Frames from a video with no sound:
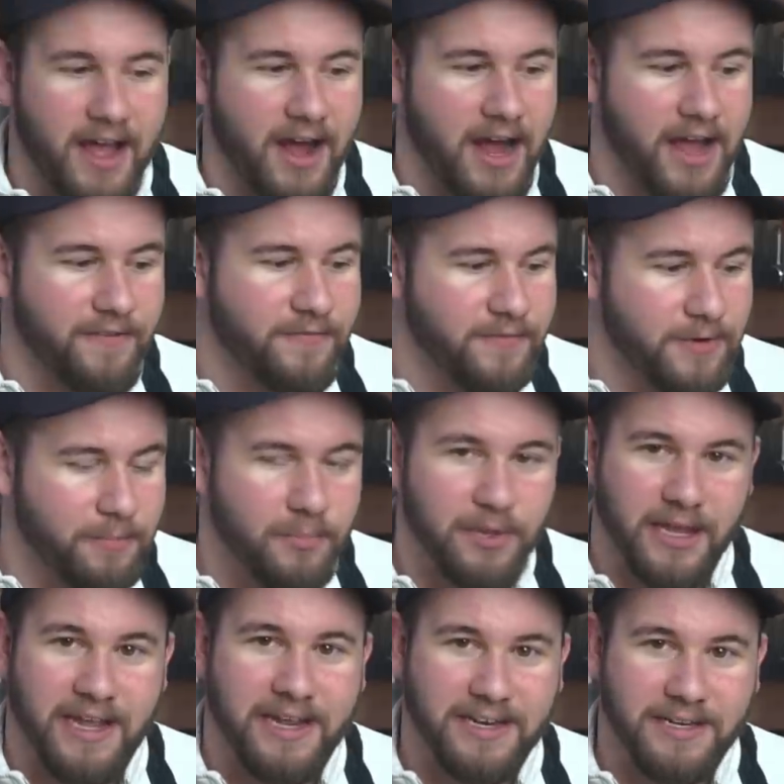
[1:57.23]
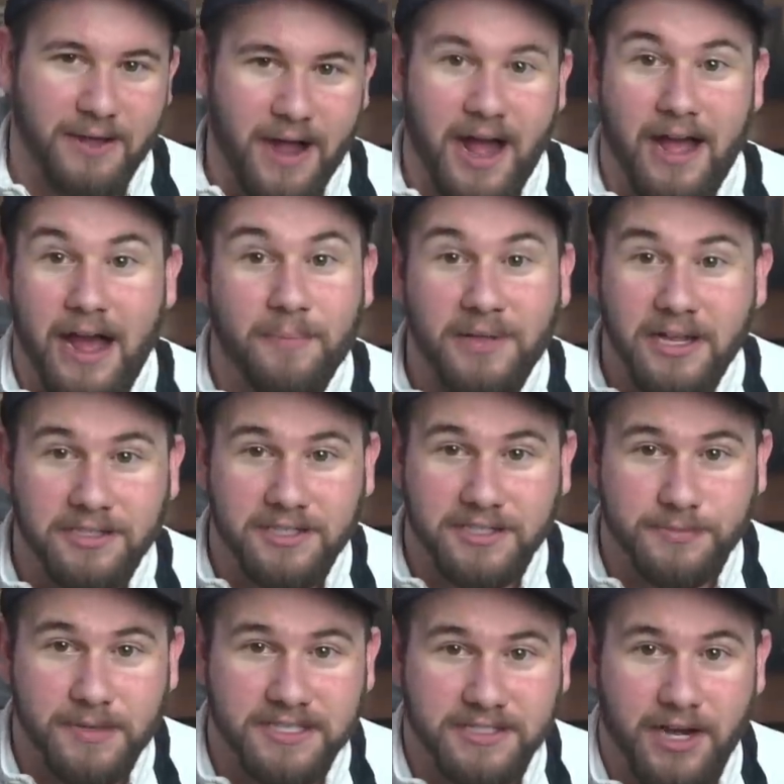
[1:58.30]
I've complained, I, I'm guilty of
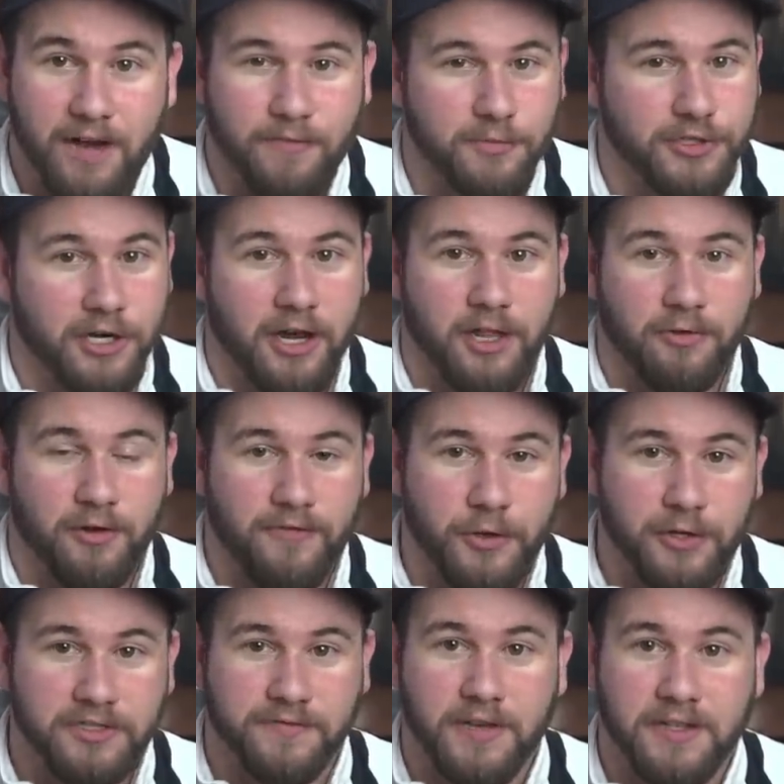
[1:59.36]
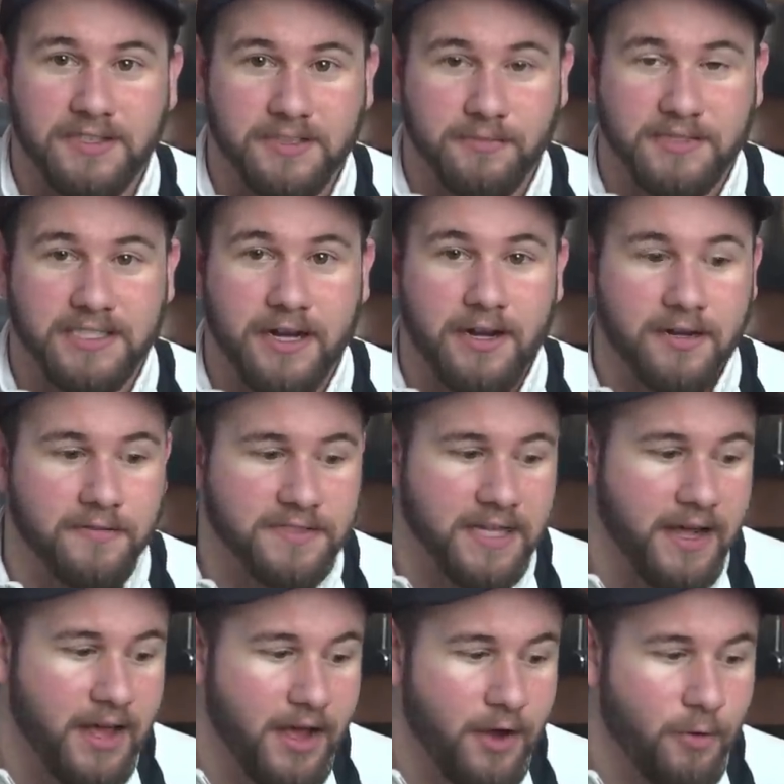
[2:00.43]
this myself, I'm sure other reviewers have done this themselves,
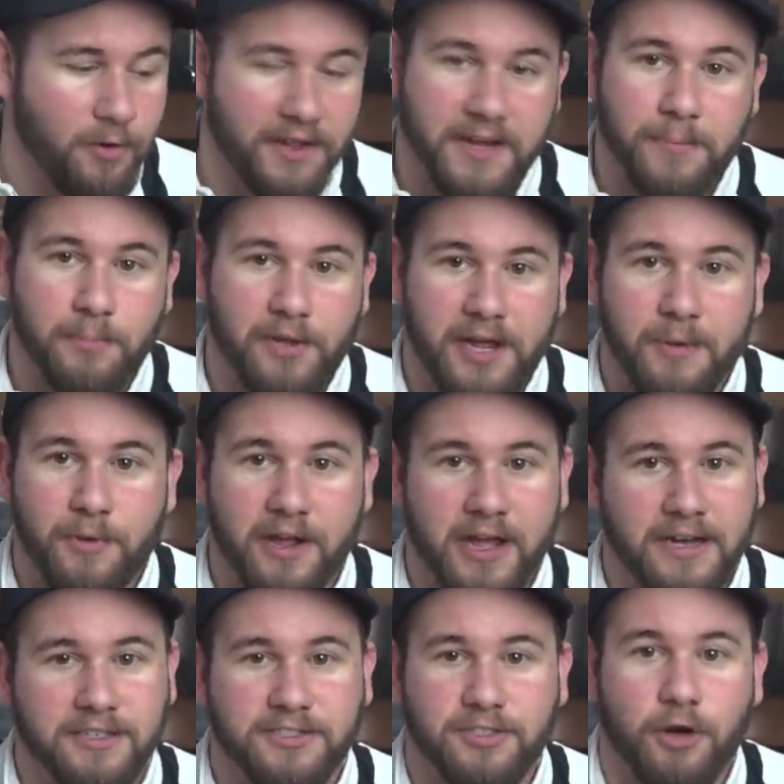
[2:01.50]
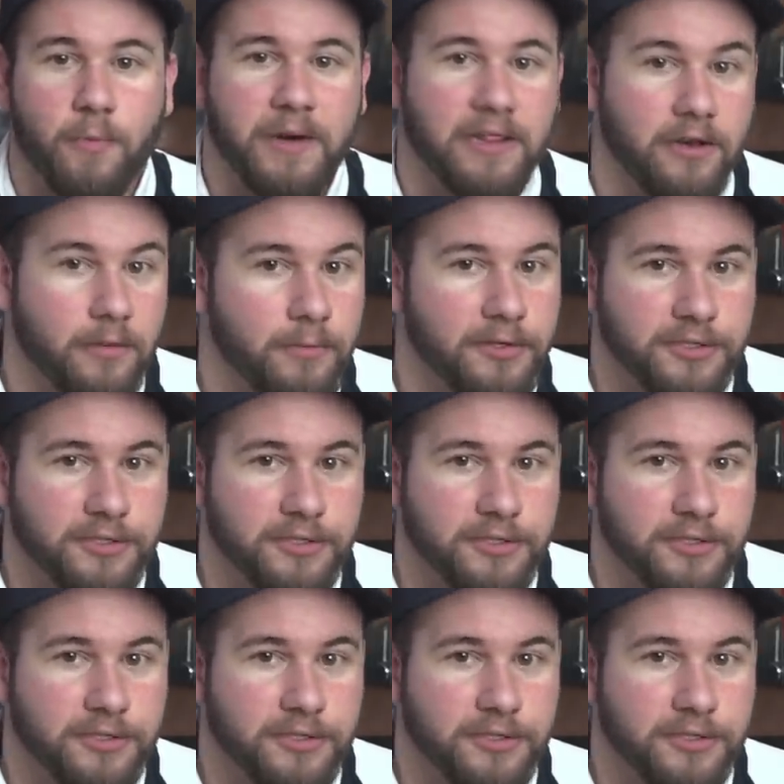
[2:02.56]
where they complain about getting so many little